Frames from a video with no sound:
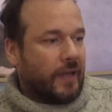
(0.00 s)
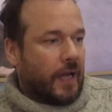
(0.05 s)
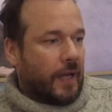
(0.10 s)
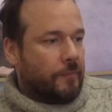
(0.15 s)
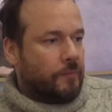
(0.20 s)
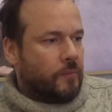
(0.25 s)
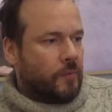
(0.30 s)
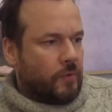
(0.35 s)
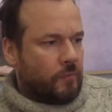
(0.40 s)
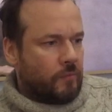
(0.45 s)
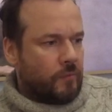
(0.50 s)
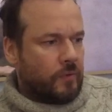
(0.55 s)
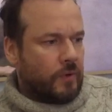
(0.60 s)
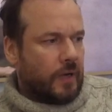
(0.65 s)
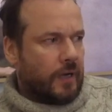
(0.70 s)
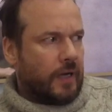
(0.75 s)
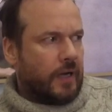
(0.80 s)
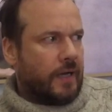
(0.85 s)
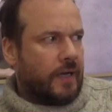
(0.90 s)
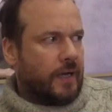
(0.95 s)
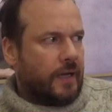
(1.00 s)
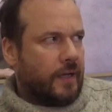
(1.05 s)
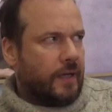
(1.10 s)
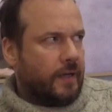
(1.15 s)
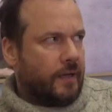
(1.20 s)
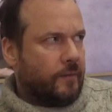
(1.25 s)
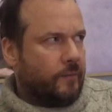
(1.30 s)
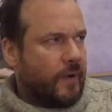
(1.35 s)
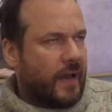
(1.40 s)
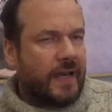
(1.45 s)
I'm
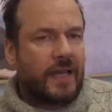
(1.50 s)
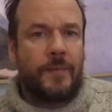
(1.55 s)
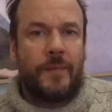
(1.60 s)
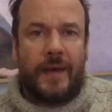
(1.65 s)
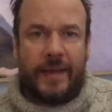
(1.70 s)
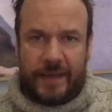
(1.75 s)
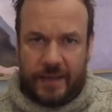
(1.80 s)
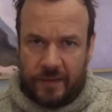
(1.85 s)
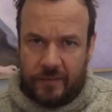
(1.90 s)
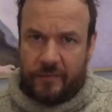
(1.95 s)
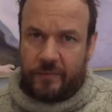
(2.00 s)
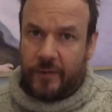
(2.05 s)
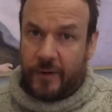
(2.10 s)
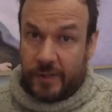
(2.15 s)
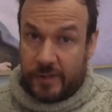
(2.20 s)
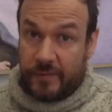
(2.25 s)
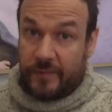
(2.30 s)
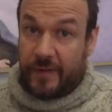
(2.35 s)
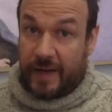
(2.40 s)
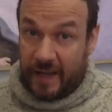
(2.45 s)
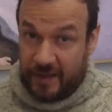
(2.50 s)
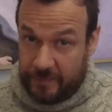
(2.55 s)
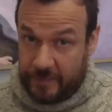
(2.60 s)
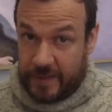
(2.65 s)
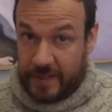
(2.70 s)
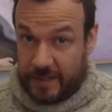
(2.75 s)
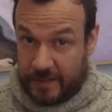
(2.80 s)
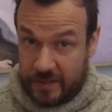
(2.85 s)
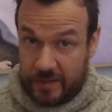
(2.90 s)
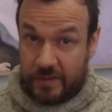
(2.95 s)
recommending the first 5
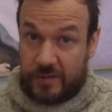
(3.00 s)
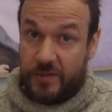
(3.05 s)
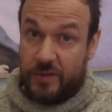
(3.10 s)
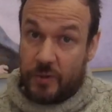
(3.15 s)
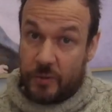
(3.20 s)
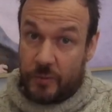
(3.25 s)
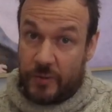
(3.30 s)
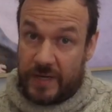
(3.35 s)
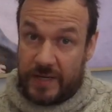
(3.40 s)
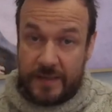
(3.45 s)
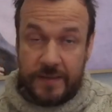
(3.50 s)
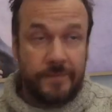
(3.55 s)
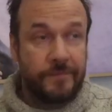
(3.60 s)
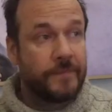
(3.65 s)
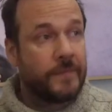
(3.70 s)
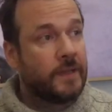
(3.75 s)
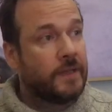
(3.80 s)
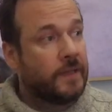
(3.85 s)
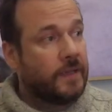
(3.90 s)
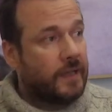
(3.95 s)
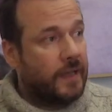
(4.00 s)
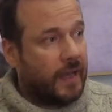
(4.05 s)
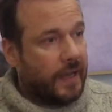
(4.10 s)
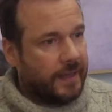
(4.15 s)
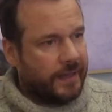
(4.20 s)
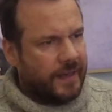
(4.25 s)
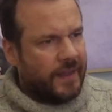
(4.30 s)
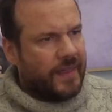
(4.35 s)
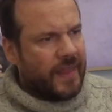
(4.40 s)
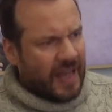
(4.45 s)
pages you read.
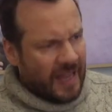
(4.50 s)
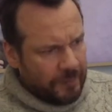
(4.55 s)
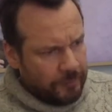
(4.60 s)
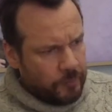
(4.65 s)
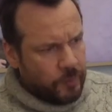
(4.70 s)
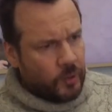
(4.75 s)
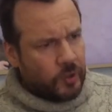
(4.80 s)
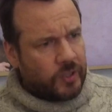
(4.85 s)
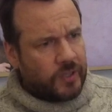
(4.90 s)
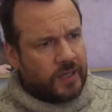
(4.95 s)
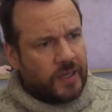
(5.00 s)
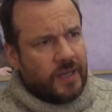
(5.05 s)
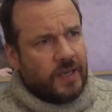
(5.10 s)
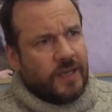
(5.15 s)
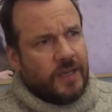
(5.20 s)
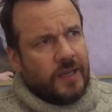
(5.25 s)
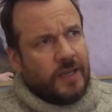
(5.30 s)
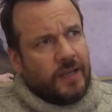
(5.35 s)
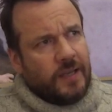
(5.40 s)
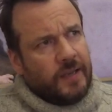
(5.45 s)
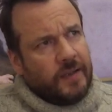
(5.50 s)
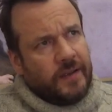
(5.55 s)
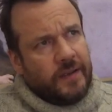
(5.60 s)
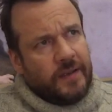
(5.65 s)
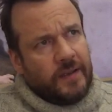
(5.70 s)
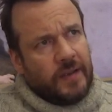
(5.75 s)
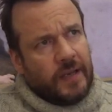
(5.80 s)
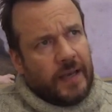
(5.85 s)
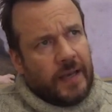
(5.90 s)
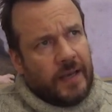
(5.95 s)
And in that book,
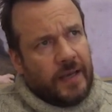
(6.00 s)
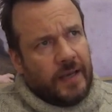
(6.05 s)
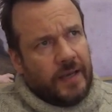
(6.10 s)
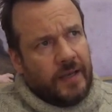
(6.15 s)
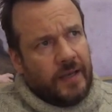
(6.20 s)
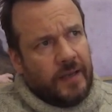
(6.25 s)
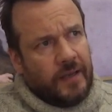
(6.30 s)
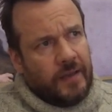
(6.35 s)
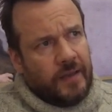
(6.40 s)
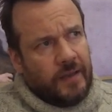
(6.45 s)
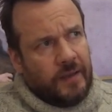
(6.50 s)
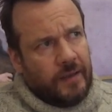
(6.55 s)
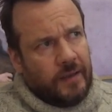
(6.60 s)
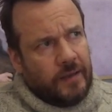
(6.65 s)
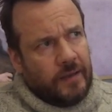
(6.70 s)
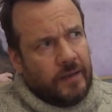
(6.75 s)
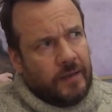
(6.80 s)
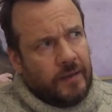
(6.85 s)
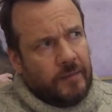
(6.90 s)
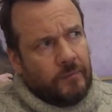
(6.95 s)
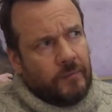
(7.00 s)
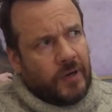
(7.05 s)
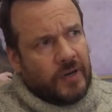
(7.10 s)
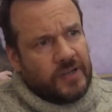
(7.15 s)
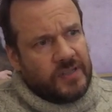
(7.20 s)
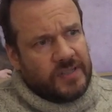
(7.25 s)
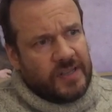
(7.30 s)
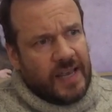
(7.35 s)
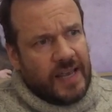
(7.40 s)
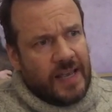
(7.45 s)

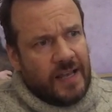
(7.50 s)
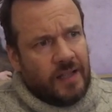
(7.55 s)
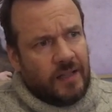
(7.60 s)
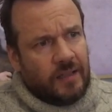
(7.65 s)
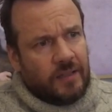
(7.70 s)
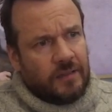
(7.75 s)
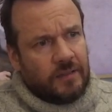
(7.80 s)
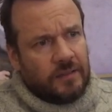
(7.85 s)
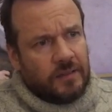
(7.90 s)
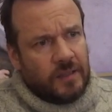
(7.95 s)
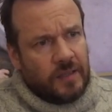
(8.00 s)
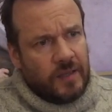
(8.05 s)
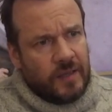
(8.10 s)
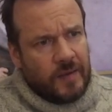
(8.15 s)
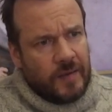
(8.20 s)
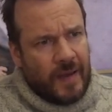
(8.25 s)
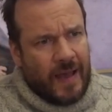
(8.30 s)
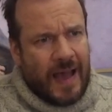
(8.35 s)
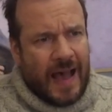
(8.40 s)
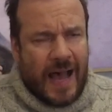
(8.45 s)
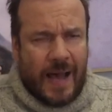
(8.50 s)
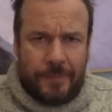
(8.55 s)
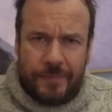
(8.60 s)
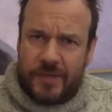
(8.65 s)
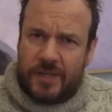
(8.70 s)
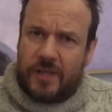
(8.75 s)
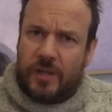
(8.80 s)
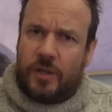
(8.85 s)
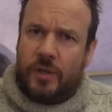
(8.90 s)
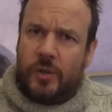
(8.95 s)
Marcel
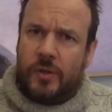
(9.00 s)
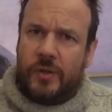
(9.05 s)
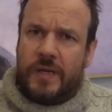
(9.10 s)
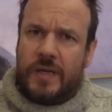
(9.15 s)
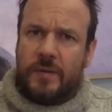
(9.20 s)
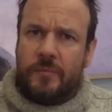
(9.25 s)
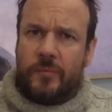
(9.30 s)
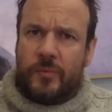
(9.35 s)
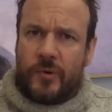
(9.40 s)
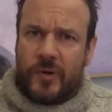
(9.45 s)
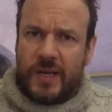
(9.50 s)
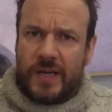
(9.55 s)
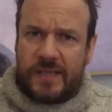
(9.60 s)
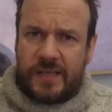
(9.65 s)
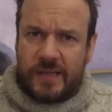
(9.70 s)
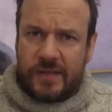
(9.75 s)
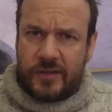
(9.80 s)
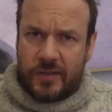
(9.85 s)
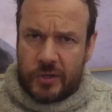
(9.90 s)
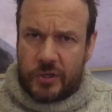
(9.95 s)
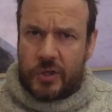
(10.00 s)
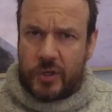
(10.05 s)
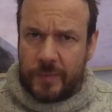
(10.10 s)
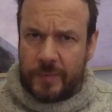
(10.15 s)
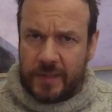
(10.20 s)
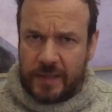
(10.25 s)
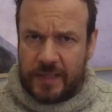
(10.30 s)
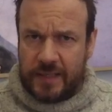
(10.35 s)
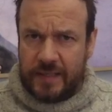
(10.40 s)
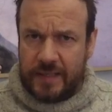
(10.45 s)
absolutely embraces the
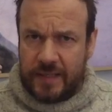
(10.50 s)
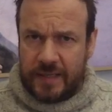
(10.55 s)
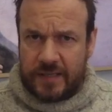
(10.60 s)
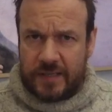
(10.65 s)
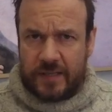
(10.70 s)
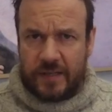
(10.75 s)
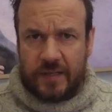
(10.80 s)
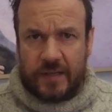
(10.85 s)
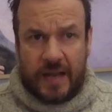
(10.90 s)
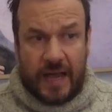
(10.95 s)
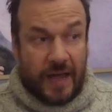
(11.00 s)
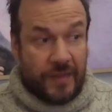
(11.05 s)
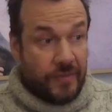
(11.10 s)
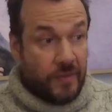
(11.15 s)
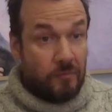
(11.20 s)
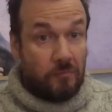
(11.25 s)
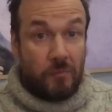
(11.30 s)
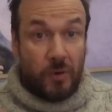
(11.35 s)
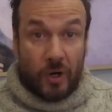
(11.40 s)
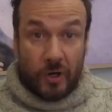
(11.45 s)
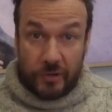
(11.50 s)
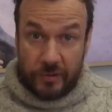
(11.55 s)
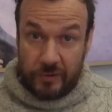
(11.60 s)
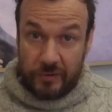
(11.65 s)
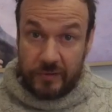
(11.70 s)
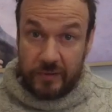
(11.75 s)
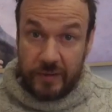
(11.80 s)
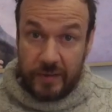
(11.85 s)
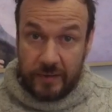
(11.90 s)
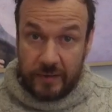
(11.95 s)
human condition and the
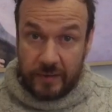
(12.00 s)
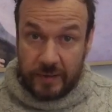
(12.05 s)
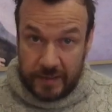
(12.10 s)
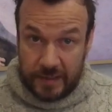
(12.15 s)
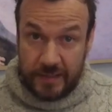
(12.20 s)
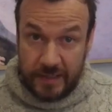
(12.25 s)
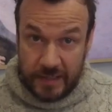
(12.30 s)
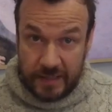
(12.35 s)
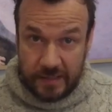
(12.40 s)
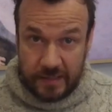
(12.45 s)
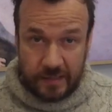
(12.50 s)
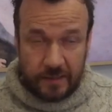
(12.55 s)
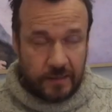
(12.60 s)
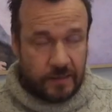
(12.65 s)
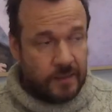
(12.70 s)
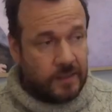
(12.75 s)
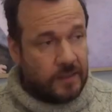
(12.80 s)
modern condition.